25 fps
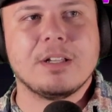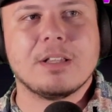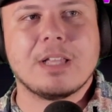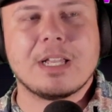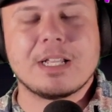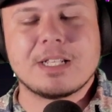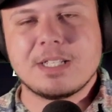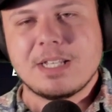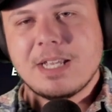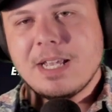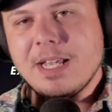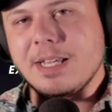
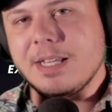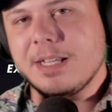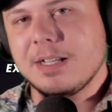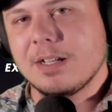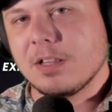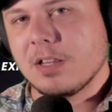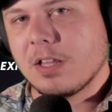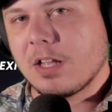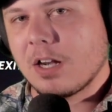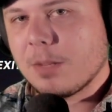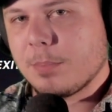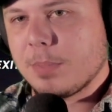like taking a
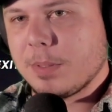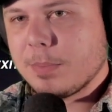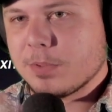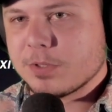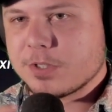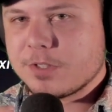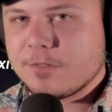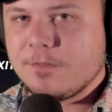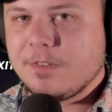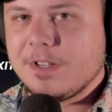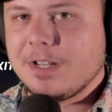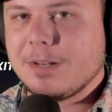lot of
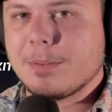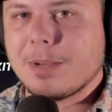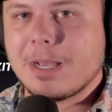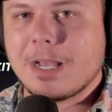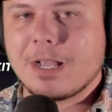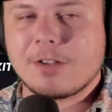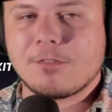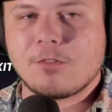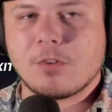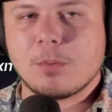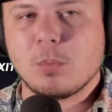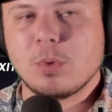people's
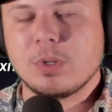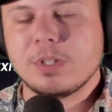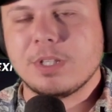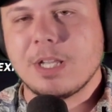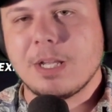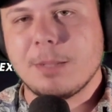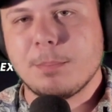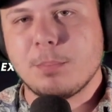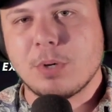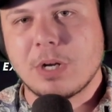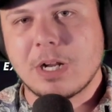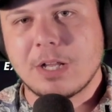feedback from when they
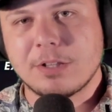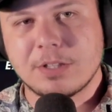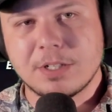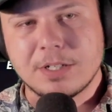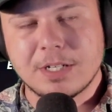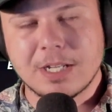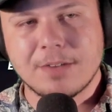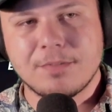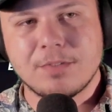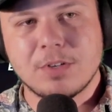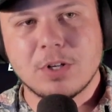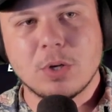put out the
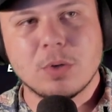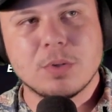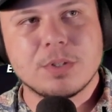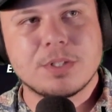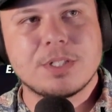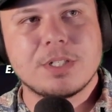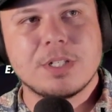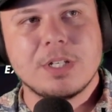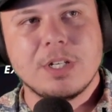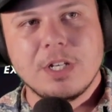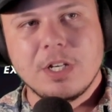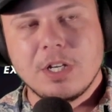dev
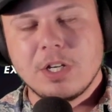notes,